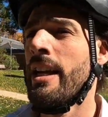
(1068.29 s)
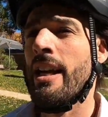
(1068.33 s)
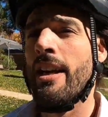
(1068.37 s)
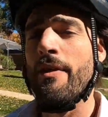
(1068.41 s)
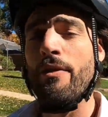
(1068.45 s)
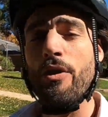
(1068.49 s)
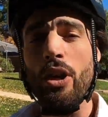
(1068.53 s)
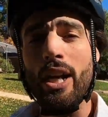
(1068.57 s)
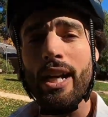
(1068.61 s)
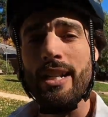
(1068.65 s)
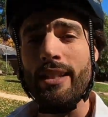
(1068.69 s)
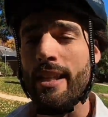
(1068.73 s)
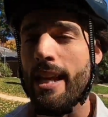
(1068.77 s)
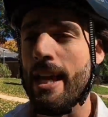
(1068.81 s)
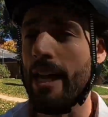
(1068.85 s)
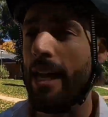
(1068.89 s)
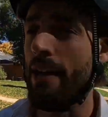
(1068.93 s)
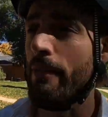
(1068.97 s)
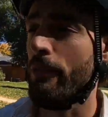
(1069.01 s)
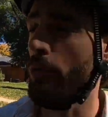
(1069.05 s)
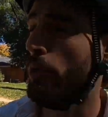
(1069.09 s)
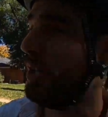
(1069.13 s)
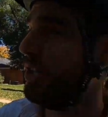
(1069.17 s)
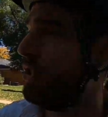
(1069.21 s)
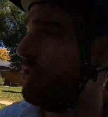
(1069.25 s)
If you guys
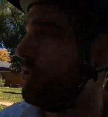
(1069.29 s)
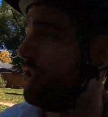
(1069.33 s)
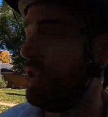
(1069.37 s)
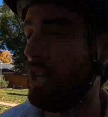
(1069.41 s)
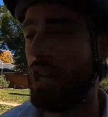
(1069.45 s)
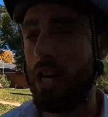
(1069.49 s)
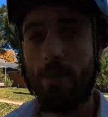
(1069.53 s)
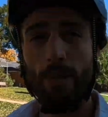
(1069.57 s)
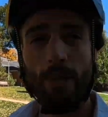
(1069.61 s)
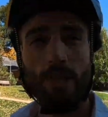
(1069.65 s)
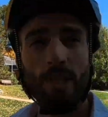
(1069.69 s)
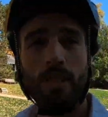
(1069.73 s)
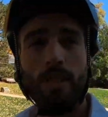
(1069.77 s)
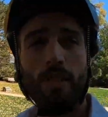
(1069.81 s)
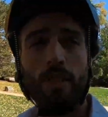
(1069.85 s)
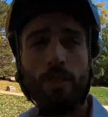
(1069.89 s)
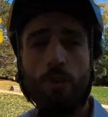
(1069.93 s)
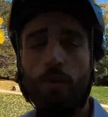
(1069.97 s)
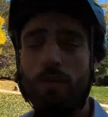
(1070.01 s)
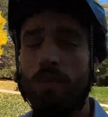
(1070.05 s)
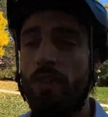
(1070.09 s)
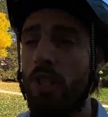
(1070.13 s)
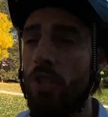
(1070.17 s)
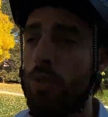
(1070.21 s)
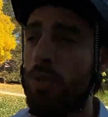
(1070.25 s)
have questions or comments on this
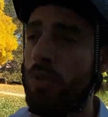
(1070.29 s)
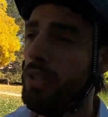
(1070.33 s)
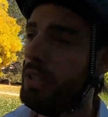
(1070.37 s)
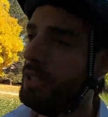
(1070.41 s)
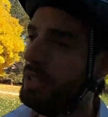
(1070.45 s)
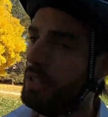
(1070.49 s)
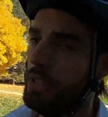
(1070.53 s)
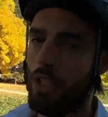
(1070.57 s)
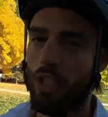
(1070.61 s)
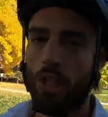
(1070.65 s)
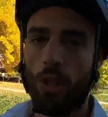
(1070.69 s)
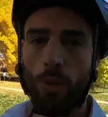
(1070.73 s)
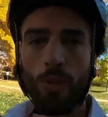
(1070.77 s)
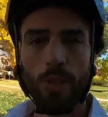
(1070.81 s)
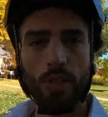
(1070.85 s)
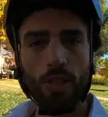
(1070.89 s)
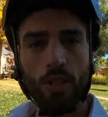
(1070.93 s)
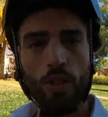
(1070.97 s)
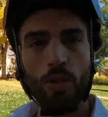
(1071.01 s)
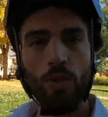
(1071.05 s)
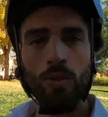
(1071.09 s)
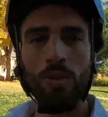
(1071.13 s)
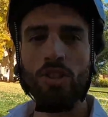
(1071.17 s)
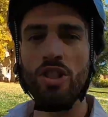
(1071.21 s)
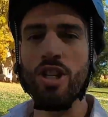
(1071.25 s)
review, you know what to
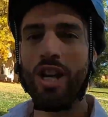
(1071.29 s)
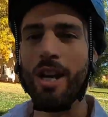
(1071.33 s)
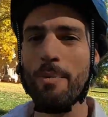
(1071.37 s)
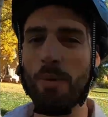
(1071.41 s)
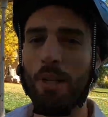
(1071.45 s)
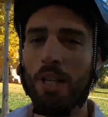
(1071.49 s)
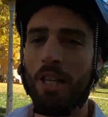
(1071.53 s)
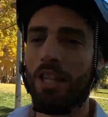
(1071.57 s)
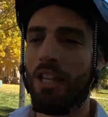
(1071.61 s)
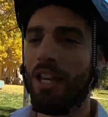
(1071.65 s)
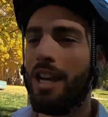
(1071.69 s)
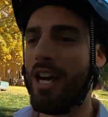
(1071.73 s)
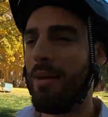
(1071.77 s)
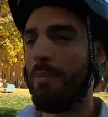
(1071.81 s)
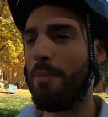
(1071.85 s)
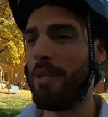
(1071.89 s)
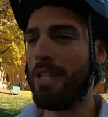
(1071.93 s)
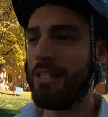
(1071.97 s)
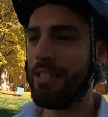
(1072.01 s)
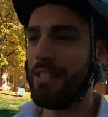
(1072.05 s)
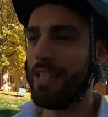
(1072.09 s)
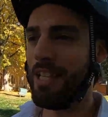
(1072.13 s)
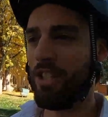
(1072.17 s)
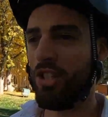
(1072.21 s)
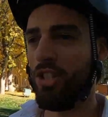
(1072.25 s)
do. Chime in the
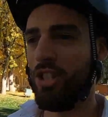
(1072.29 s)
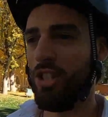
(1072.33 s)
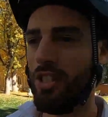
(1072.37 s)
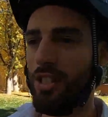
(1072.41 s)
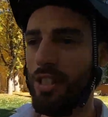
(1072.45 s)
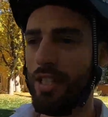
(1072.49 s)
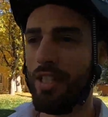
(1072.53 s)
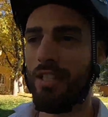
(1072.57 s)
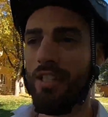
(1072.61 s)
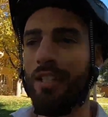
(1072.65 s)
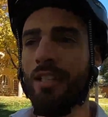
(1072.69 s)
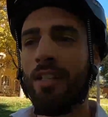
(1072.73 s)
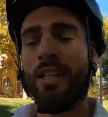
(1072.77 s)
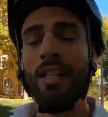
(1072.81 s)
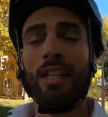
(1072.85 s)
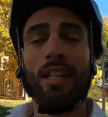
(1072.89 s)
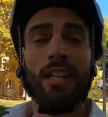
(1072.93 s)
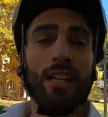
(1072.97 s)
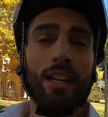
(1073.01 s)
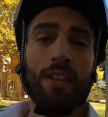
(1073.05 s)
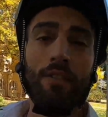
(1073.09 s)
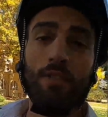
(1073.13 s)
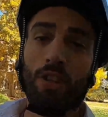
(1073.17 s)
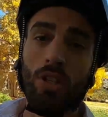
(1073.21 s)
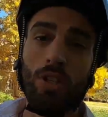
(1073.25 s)
comments section, and
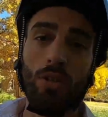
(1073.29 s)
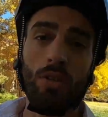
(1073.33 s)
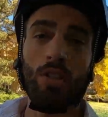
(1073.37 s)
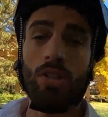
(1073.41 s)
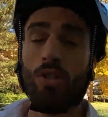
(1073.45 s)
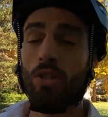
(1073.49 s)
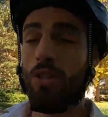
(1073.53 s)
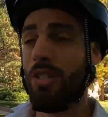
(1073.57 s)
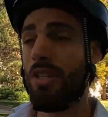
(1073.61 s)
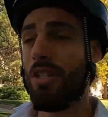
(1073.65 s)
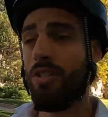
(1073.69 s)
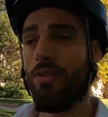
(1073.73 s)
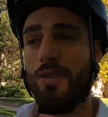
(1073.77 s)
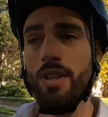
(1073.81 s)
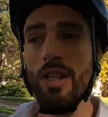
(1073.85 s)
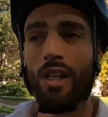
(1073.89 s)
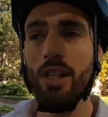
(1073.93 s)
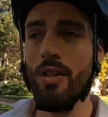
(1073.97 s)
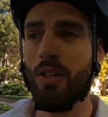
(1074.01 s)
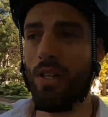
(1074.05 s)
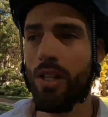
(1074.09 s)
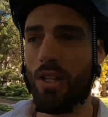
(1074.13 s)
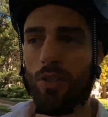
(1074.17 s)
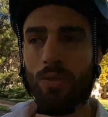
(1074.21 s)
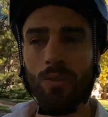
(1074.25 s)
if you enjoyed this video,
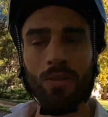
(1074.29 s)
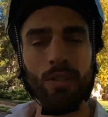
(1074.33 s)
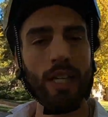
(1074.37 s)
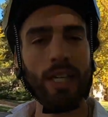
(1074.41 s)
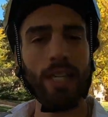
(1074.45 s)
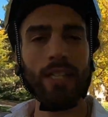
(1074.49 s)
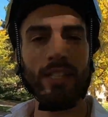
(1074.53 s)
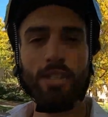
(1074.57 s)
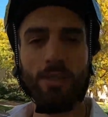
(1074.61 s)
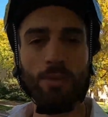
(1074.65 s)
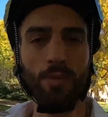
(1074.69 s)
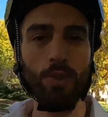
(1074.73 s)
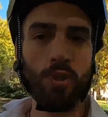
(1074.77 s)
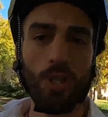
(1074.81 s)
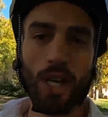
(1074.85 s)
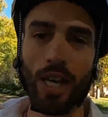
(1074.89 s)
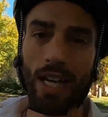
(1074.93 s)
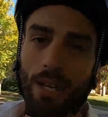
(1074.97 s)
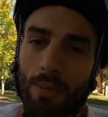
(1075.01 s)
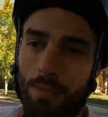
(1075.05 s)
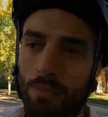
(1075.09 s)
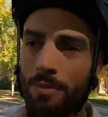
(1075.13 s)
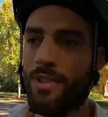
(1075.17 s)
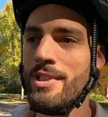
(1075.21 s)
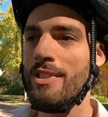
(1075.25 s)
you know, like and
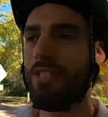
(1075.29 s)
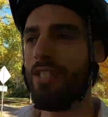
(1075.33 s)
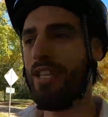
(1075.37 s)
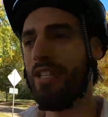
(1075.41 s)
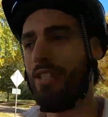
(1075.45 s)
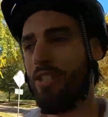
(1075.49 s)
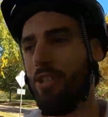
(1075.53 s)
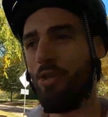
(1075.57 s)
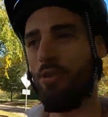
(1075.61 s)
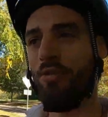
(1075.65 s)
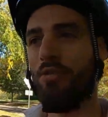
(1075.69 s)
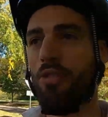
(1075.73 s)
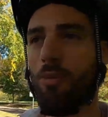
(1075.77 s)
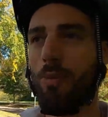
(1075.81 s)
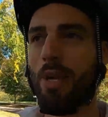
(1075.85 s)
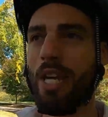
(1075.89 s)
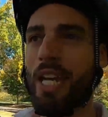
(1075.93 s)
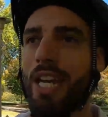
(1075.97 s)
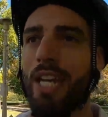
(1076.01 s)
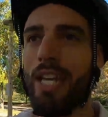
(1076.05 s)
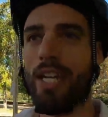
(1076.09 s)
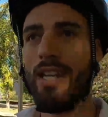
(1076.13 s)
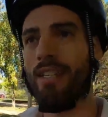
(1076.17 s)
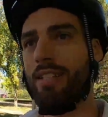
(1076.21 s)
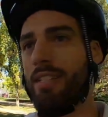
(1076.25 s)
subscribe. Stay tuned for
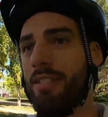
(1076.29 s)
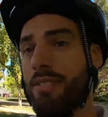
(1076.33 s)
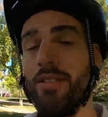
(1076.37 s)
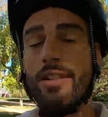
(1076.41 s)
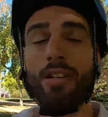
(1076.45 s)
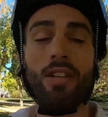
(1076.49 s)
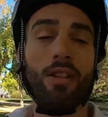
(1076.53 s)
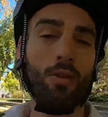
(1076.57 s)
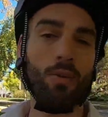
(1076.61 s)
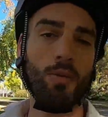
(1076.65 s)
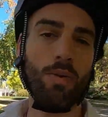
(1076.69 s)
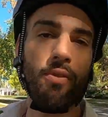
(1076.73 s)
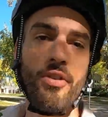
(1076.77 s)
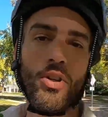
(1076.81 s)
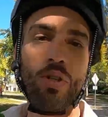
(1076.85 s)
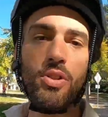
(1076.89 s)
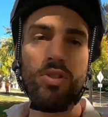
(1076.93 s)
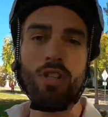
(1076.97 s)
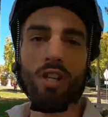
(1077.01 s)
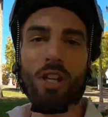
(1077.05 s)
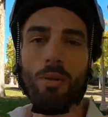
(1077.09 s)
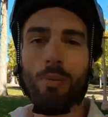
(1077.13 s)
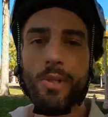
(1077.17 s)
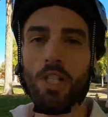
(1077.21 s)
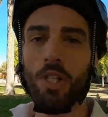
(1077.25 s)
my other reviews
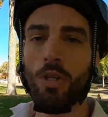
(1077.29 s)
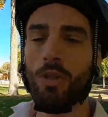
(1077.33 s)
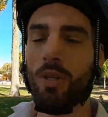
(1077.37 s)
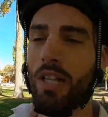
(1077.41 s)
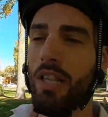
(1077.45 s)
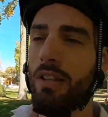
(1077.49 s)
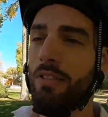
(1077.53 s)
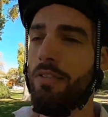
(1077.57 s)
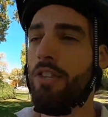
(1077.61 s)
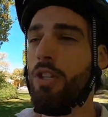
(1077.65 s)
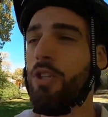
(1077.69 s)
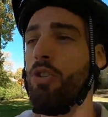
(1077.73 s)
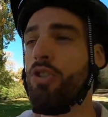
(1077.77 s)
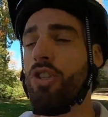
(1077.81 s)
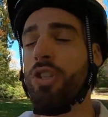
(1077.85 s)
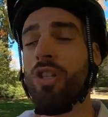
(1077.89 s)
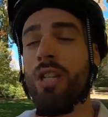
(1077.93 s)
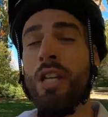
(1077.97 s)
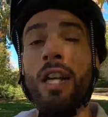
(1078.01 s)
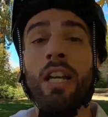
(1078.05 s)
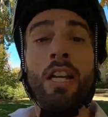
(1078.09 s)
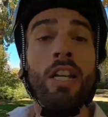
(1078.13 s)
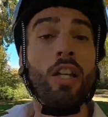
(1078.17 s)
that I'll be doing in the future.